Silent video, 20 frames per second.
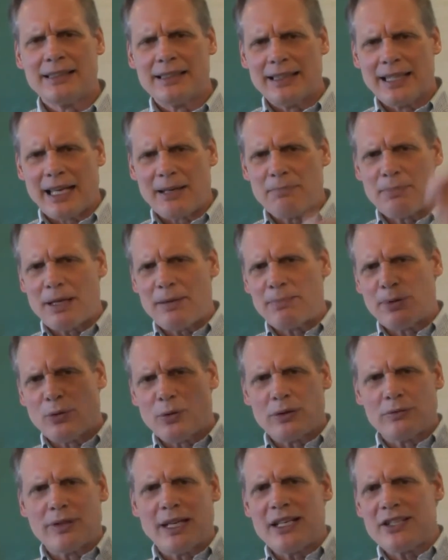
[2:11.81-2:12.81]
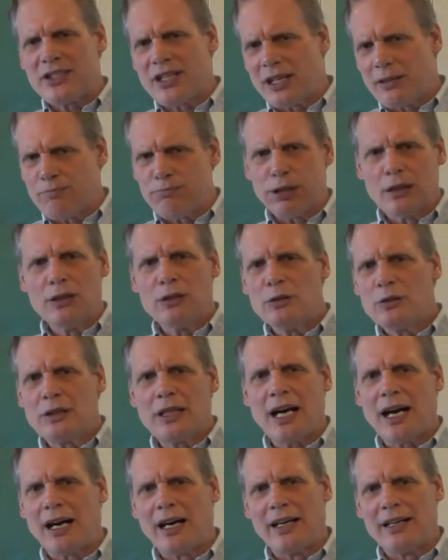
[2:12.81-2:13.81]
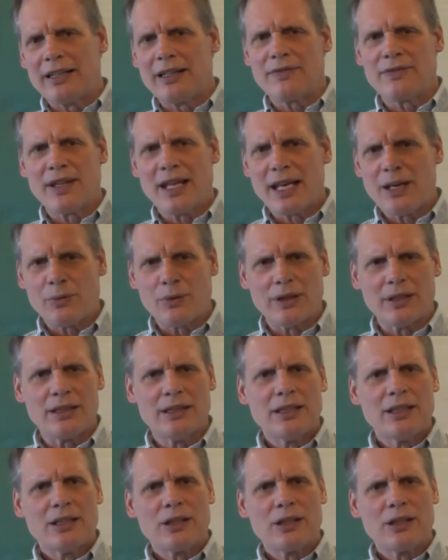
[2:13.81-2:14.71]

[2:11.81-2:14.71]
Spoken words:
And people would raise their blue card if they were